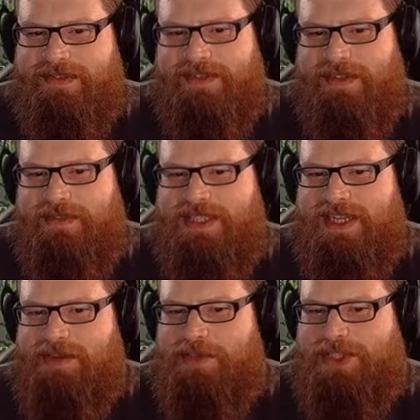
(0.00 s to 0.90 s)
Have you
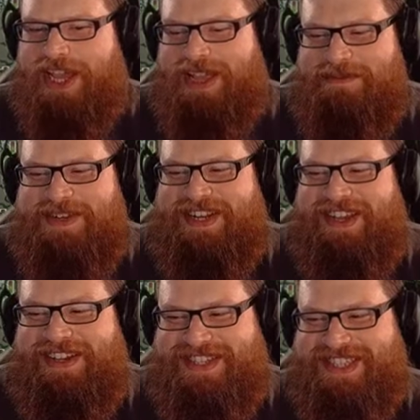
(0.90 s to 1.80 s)
seen how much carbon
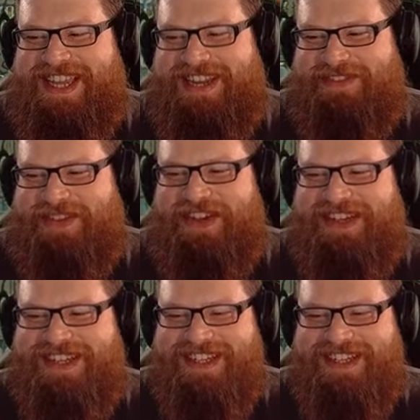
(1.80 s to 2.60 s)
dioxide I've got?